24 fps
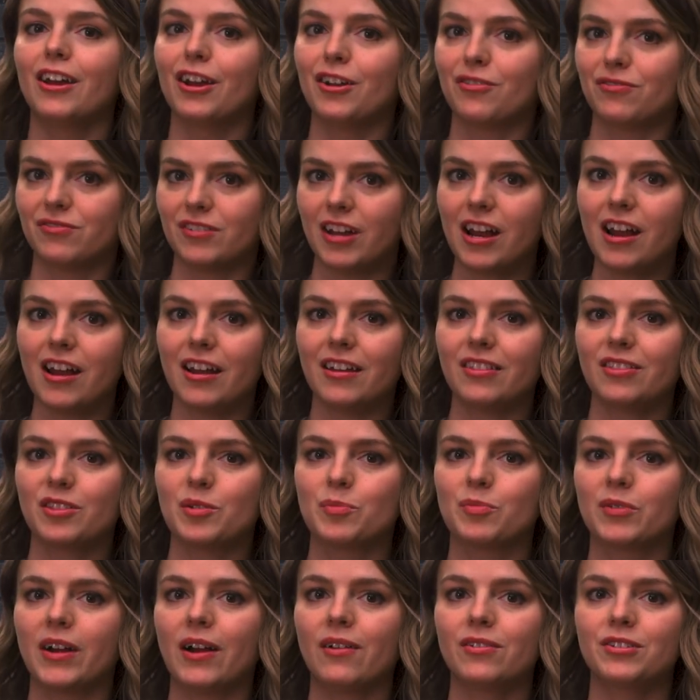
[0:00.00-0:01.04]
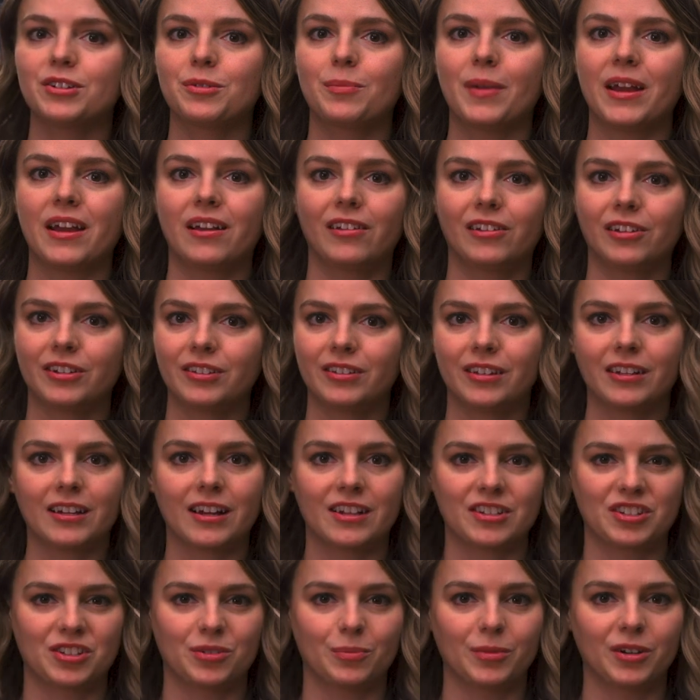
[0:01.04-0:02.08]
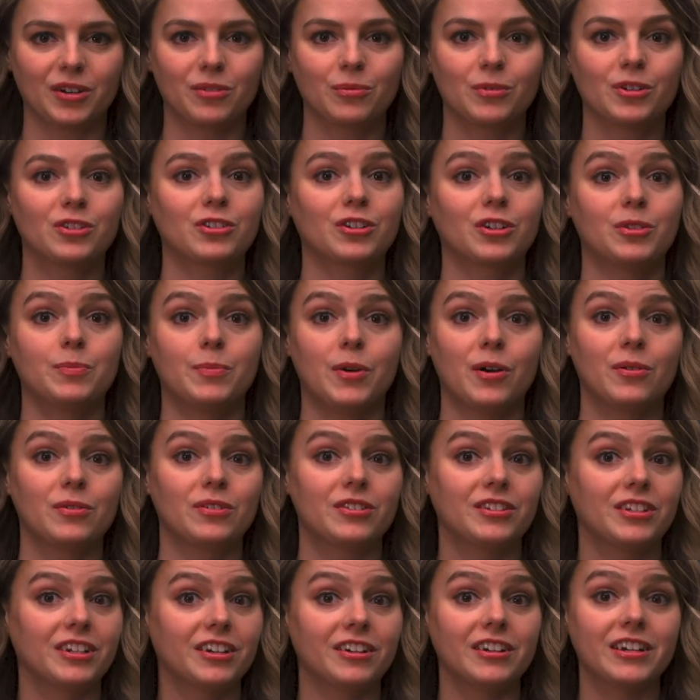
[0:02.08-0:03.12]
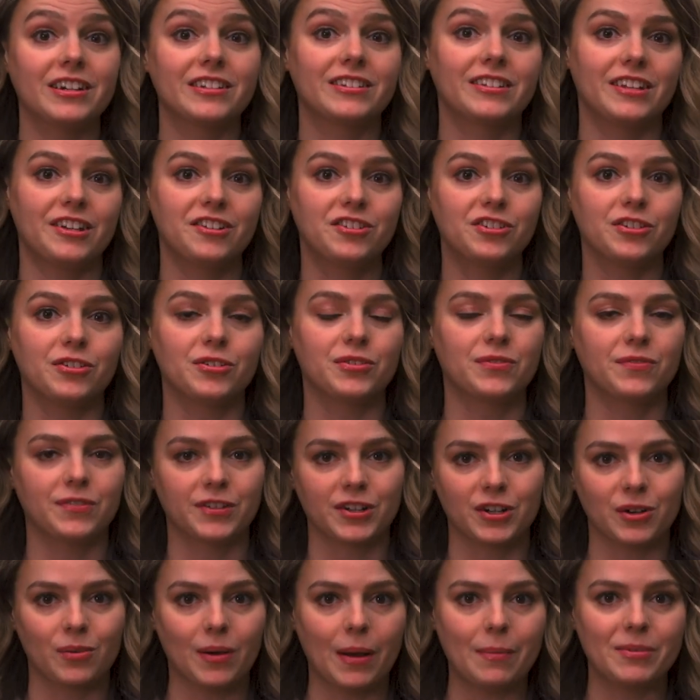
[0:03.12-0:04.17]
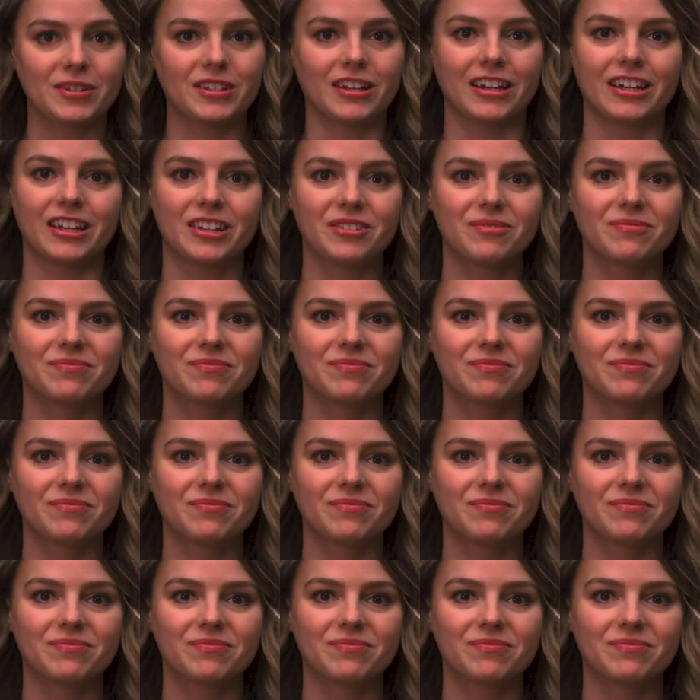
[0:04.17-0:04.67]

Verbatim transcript: If not, the browser may alert the customer, which could pose serious issues for your website.